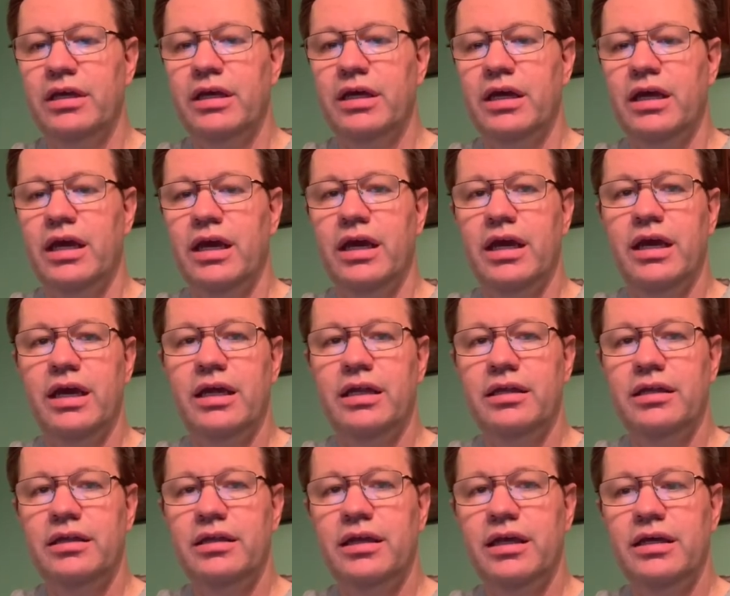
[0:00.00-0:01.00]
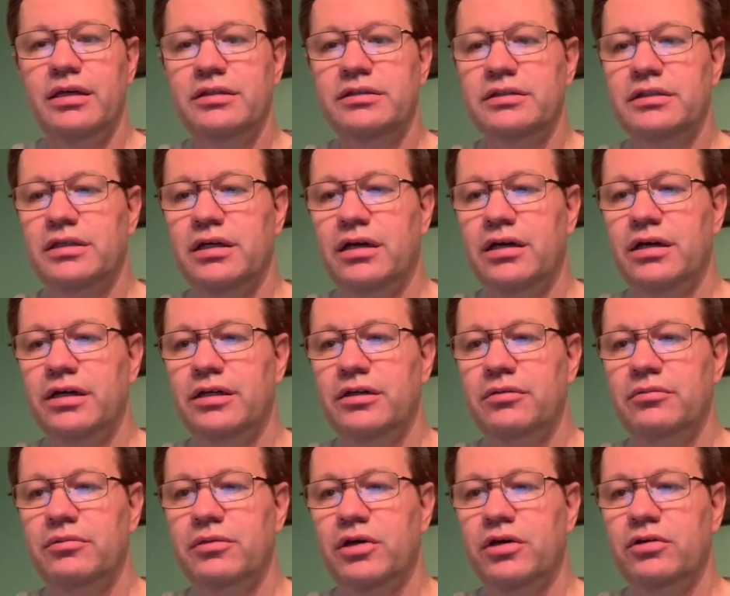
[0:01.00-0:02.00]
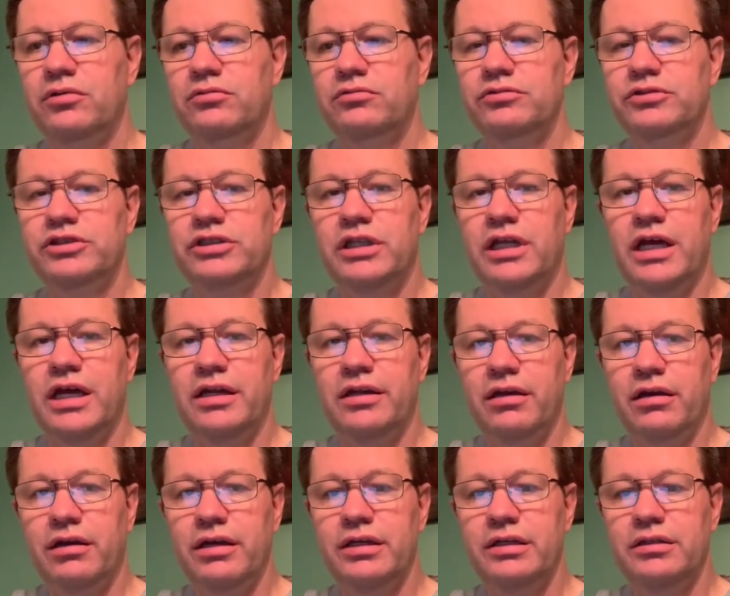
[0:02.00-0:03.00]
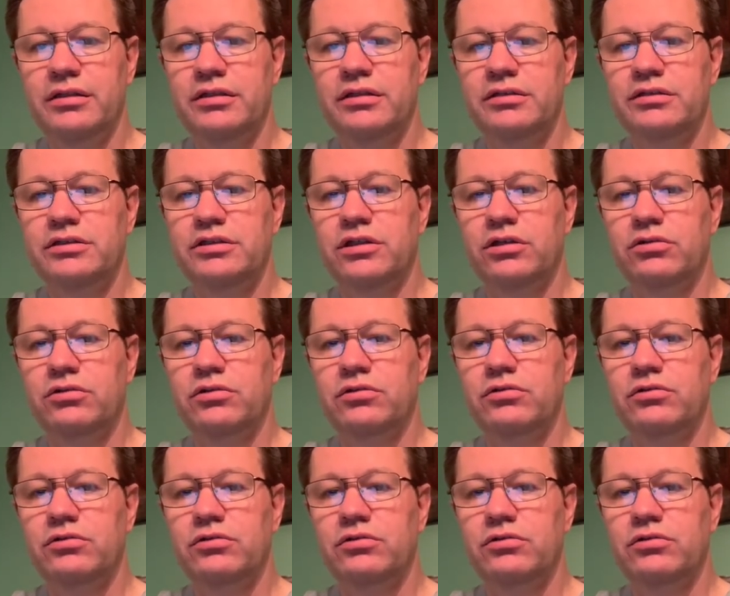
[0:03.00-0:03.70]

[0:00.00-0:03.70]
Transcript: And the next item on July 9th sold